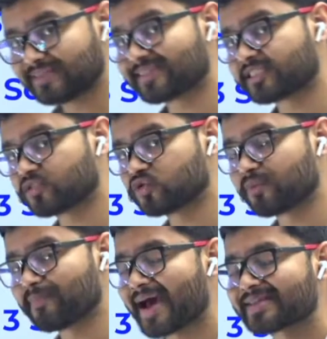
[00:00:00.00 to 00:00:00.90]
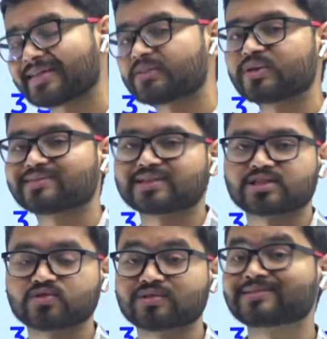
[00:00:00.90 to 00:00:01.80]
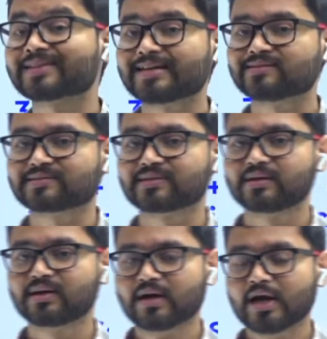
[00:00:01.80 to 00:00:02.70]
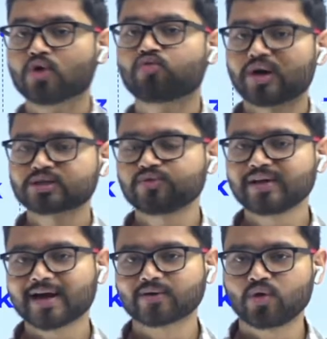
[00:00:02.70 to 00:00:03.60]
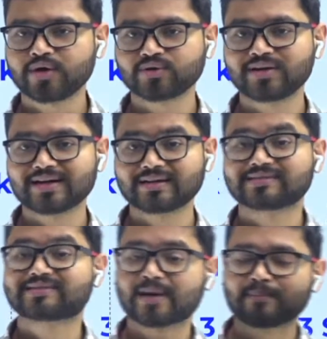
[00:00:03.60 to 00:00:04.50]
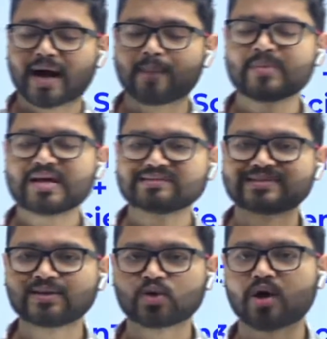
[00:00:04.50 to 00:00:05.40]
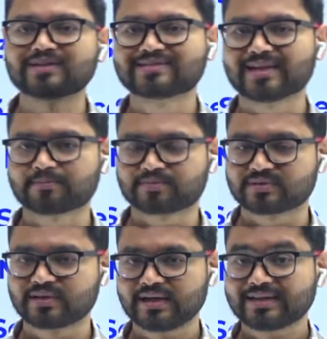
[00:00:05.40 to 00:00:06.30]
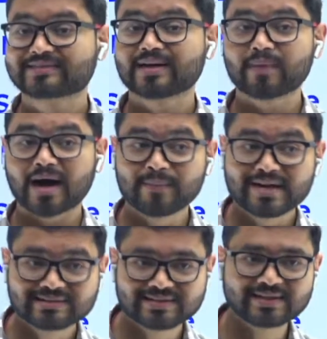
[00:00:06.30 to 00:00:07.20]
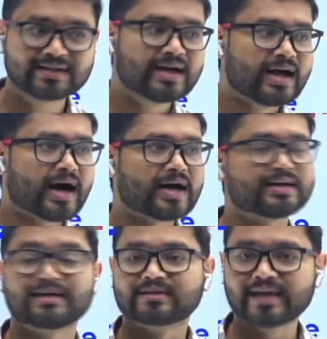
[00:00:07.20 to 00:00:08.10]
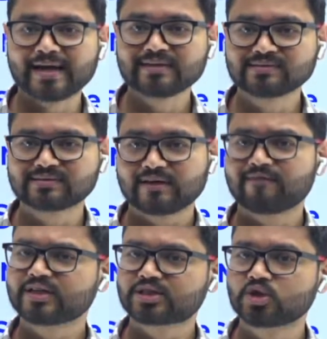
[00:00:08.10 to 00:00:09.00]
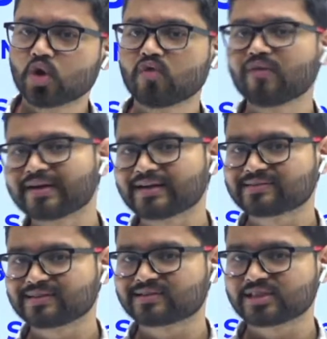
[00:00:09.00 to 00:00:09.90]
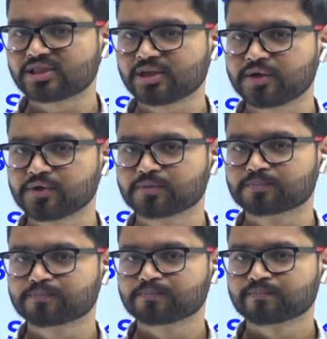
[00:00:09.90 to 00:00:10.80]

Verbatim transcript: three sessions on math and three sessions on science. What we are going to learn some amazing concepts, some amazing uh, things which no one else is teaching you